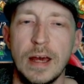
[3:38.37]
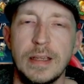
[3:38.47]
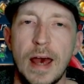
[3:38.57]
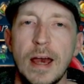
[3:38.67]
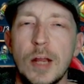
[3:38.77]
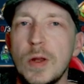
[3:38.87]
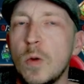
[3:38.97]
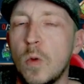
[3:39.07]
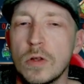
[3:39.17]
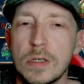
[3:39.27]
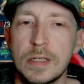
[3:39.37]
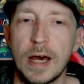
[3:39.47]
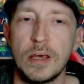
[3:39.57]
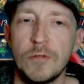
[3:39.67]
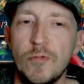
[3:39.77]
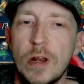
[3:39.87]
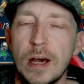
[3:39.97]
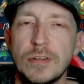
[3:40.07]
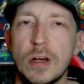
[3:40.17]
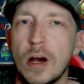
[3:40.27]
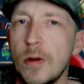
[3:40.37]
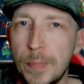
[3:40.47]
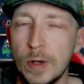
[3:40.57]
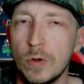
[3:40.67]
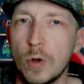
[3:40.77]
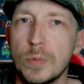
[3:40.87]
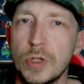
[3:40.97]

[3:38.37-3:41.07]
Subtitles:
They're going to be the ones that you really have to kind of build up